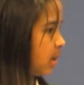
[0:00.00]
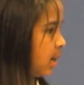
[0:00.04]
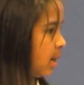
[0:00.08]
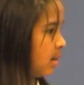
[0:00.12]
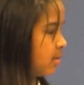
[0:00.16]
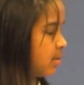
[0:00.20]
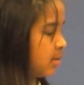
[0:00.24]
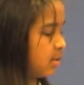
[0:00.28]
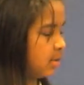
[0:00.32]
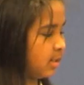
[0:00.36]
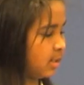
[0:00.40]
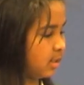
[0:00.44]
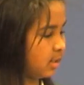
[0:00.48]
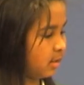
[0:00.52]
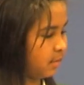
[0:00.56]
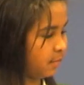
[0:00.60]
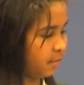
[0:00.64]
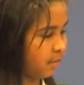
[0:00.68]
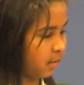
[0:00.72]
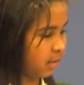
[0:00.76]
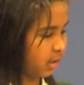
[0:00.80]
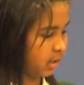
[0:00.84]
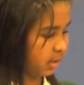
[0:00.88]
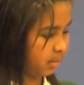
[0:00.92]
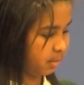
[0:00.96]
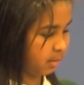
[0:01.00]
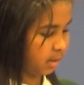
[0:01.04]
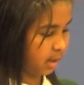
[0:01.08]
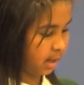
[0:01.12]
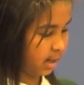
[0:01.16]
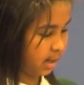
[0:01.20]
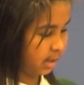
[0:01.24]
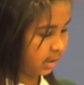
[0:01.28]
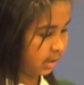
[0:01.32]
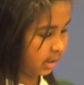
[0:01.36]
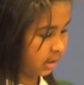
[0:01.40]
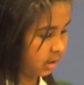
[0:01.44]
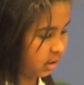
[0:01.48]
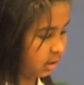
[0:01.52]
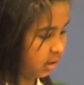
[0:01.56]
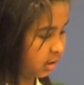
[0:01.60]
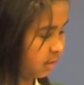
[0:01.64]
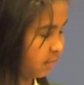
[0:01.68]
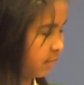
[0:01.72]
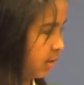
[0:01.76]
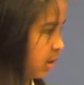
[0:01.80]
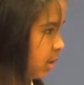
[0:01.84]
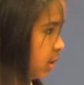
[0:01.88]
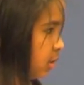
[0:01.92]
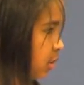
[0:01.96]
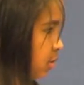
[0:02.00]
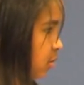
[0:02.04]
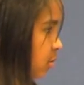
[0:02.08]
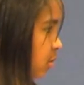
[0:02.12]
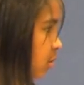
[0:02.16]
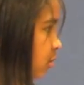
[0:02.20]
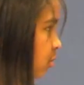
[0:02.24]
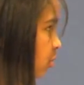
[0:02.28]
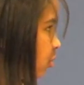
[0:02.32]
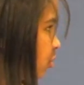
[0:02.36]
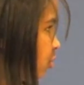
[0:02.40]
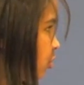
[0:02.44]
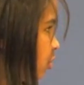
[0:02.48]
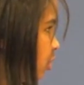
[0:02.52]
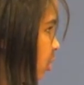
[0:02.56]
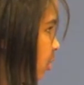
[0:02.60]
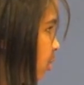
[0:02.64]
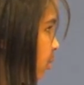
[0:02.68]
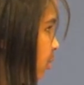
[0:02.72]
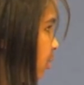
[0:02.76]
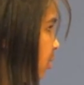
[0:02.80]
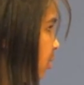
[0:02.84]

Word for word: counselling in the first place, and do you think you're doing a good job?